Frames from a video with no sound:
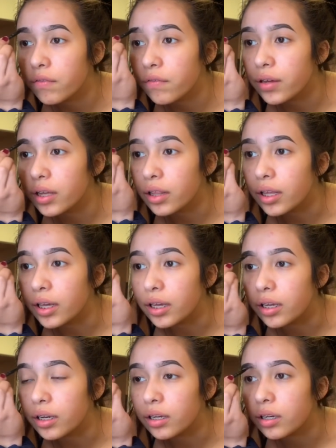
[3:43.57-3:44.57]
fill
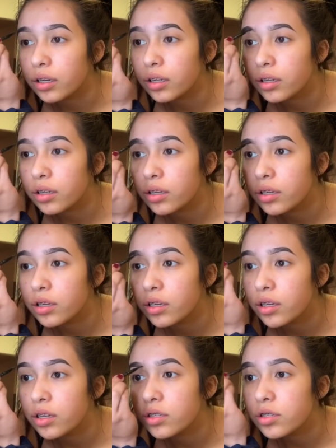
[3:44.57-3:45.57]
in
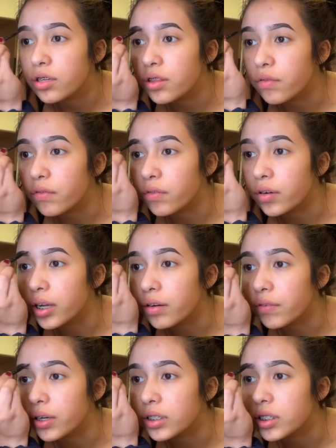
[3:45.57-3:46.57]
to the front
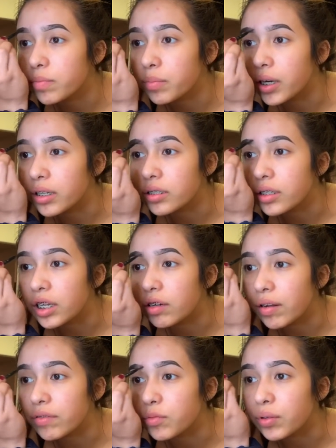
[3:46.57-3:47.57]
very sparsely. You
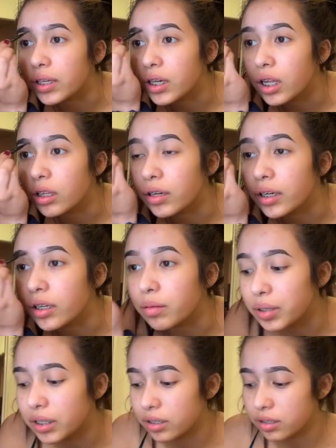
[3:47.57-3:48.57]
don't have to really color it
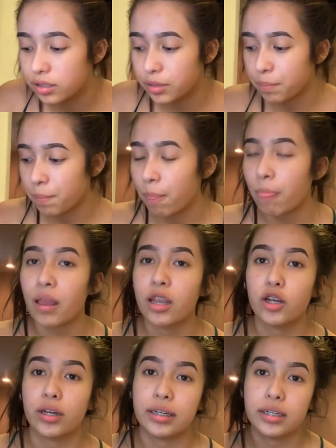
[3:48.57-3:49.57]
in because
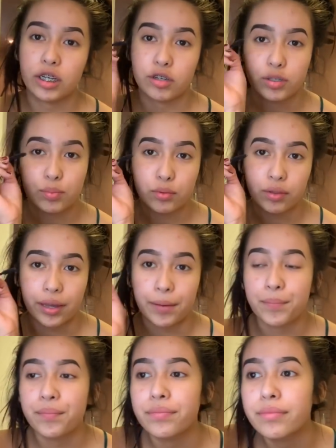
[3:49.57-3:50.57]
you're gonna take your spoolie
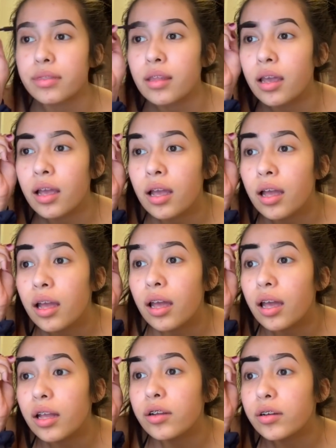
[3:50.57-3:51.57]

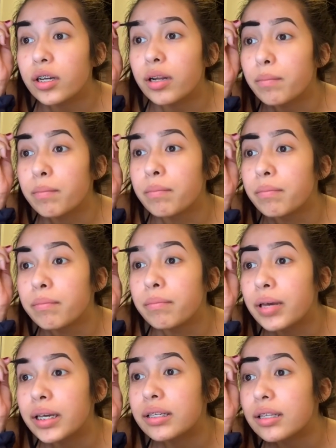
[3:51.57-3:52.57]
and you're gonna
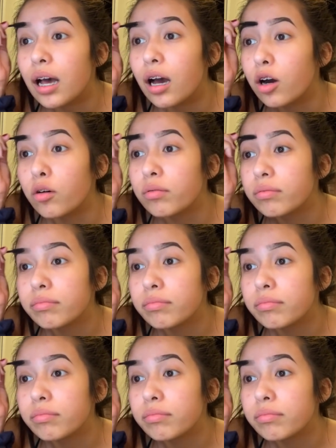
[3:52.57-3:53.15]
mix that hoe.